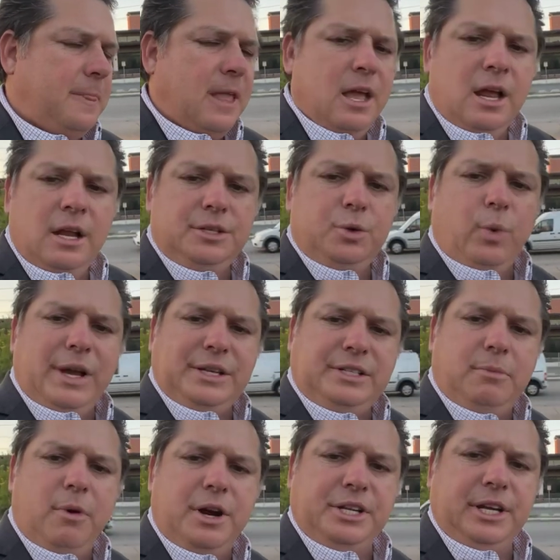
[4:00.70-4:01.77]
It's
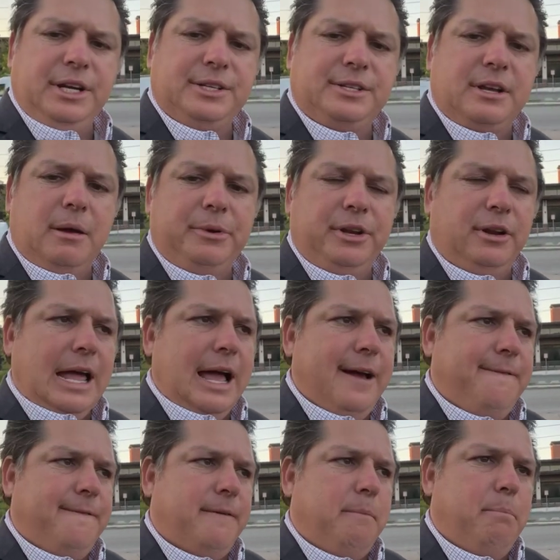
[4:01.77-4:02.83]
Weston Martinez coming to you
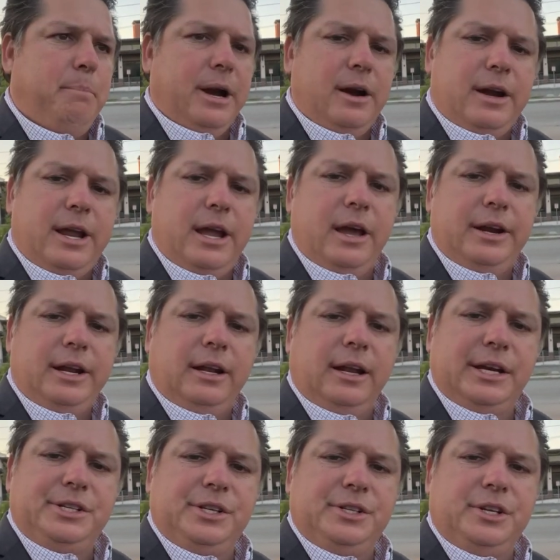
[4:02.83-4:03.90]
live from Bexar County
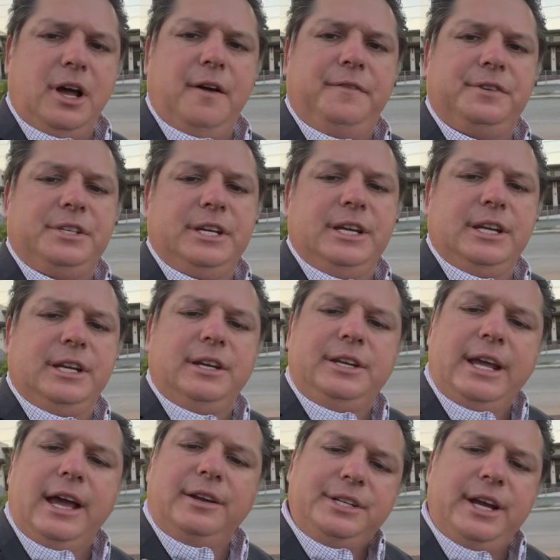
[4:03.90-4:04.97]
Elections Office in
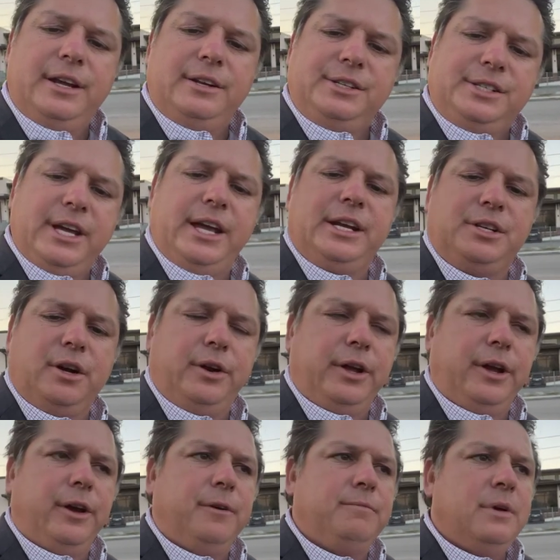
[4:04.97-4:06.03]
downtown San
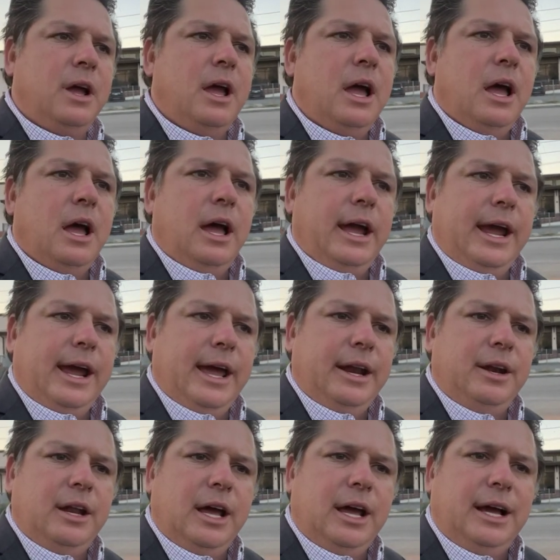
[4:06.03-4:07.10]
Antonio.
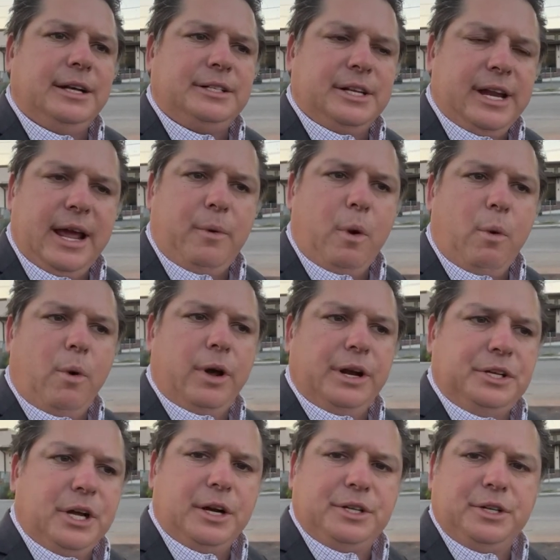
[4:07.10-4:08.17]
And today we want
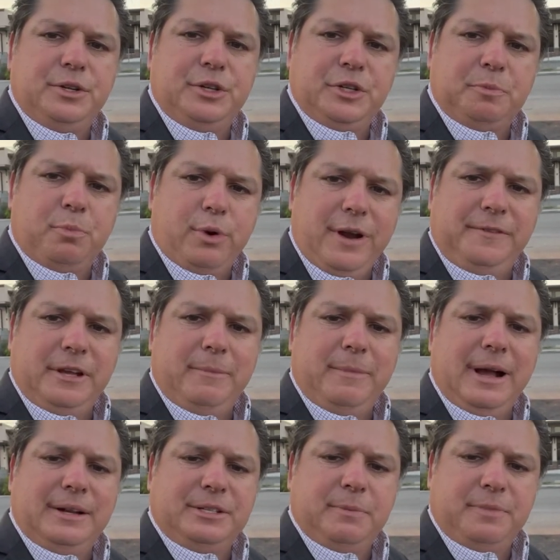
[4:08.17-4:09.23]
to talk to you just briefly
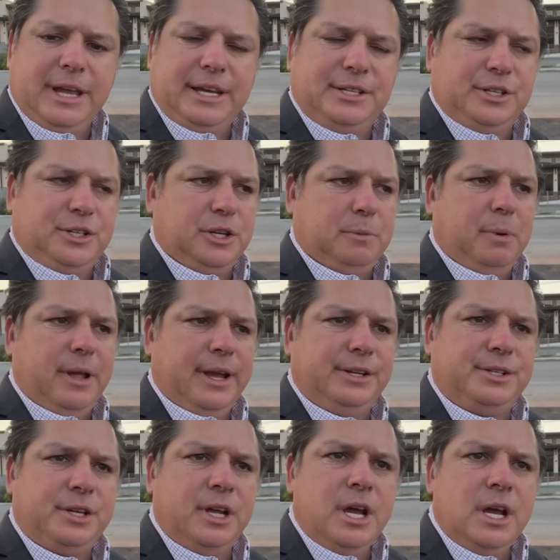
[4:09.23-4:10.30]
about some things that took
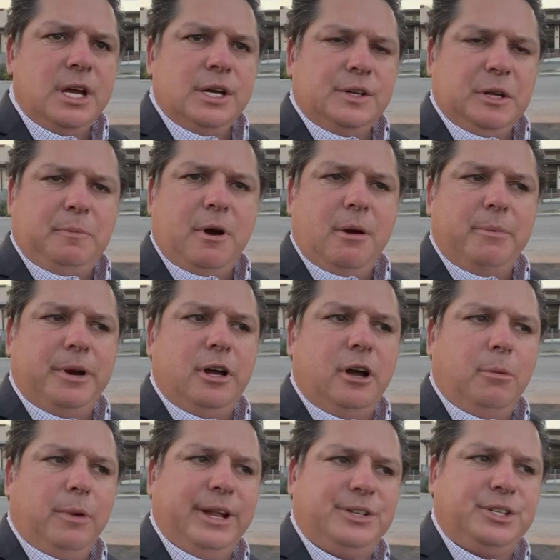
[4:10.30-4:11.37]
place. Department of
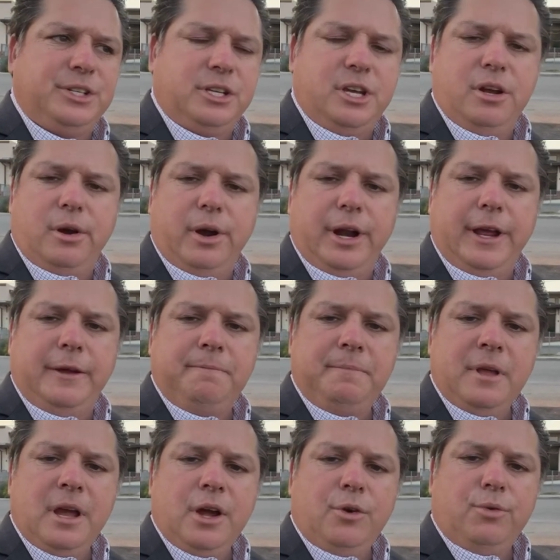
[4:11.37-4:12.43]
Homeland Security
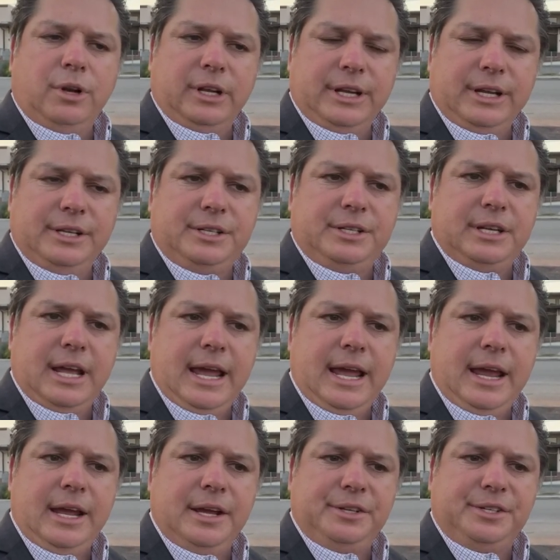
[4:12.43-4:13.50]
released
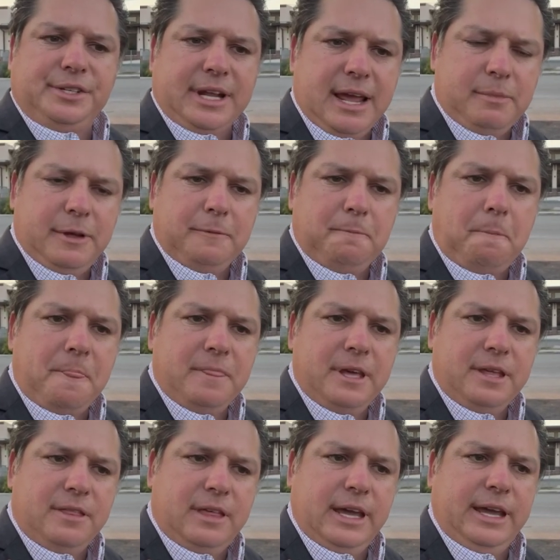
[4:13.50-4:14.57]
a statement
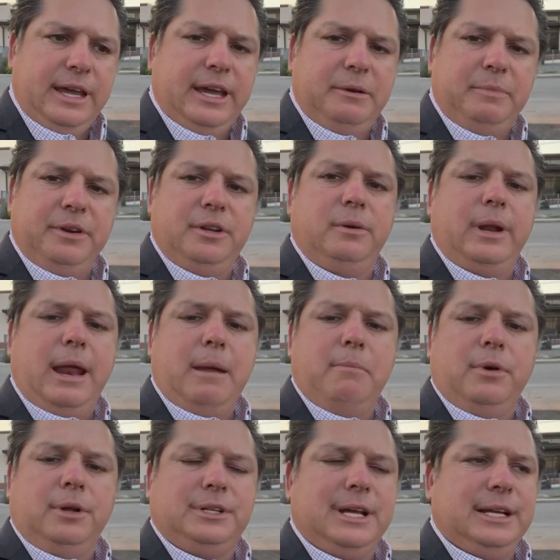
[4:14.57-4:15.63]
that they had been doing a
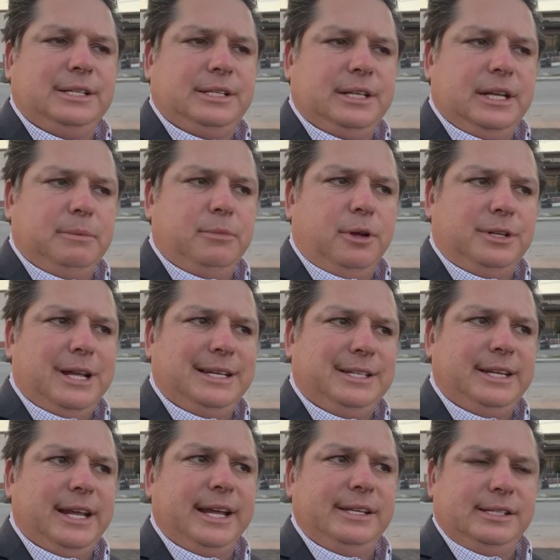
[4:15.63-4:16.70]

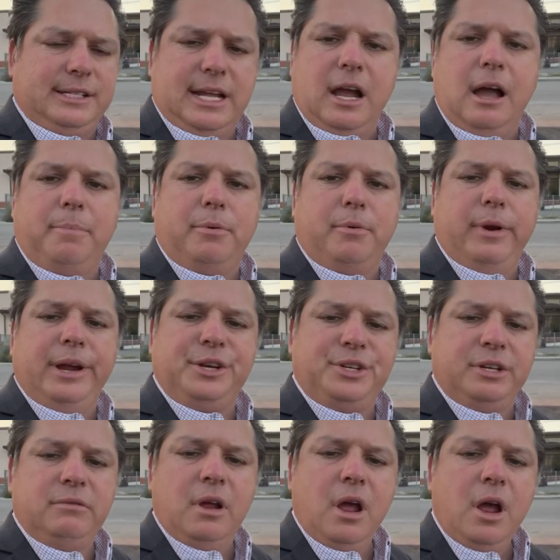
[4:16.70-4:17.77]
multi-state sting
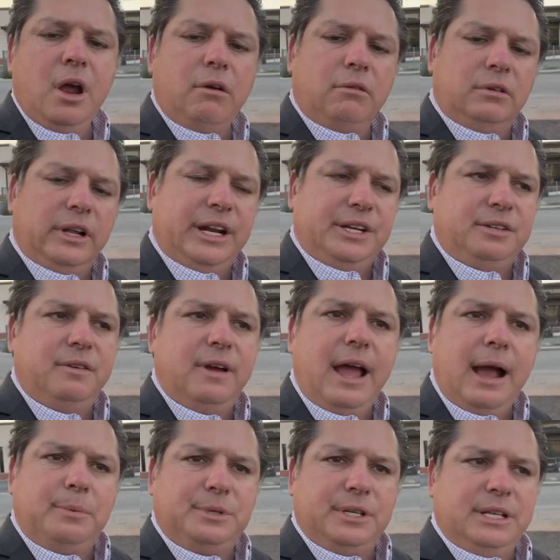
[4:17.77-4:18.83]
operation related to
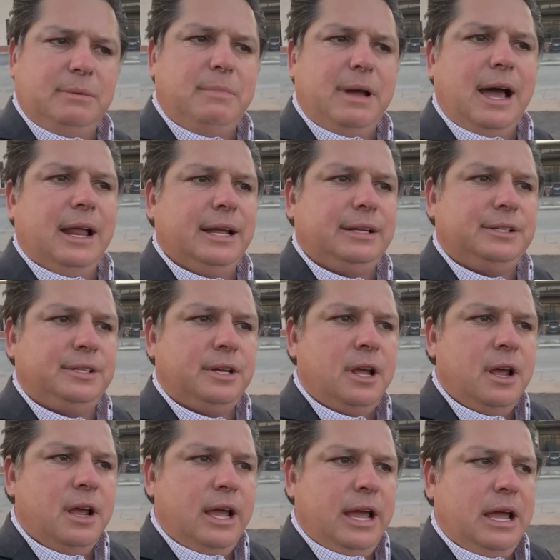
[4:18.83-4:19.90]
absentee ballots
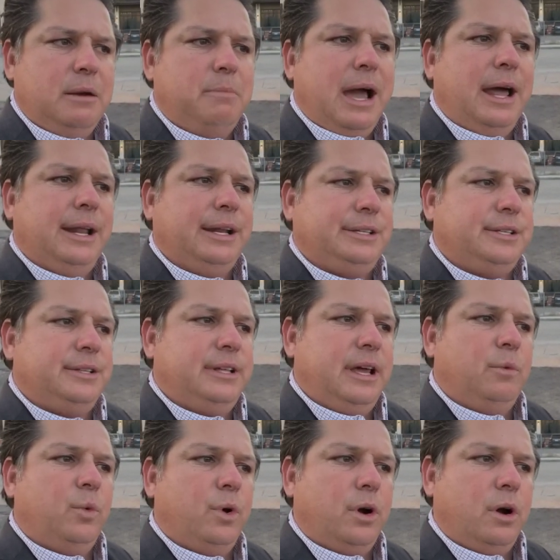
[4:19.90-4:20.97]
and ballots
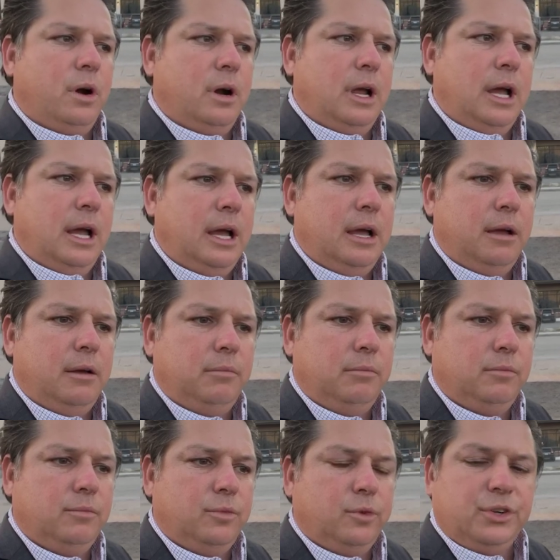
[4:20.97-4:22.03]
that were
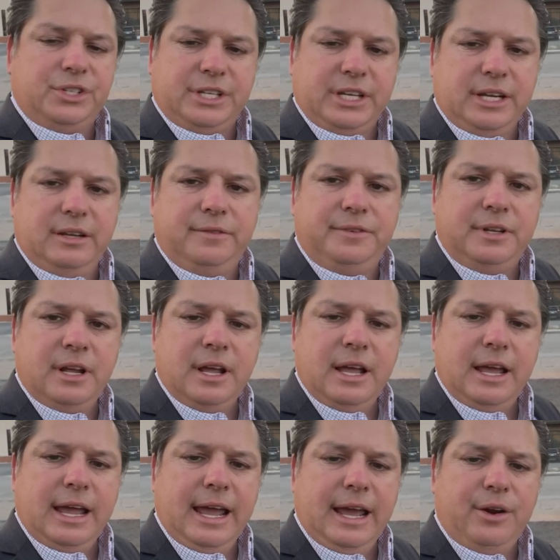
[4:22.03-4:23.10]
received
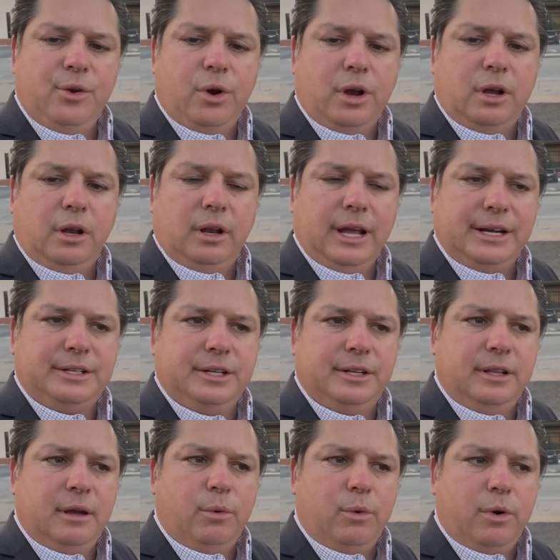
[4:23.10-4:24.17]
and or collected
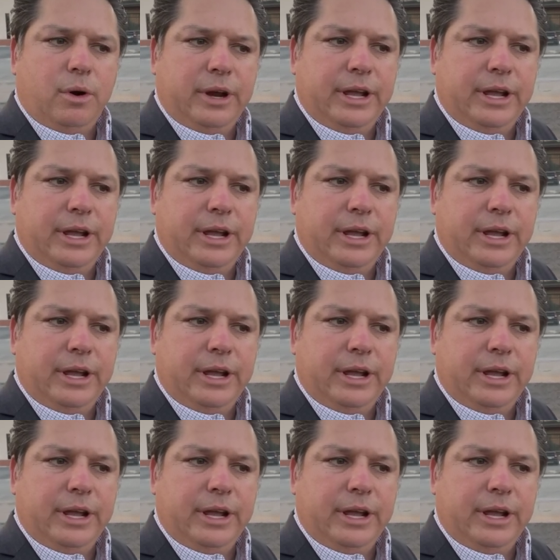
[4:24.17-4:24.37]
that were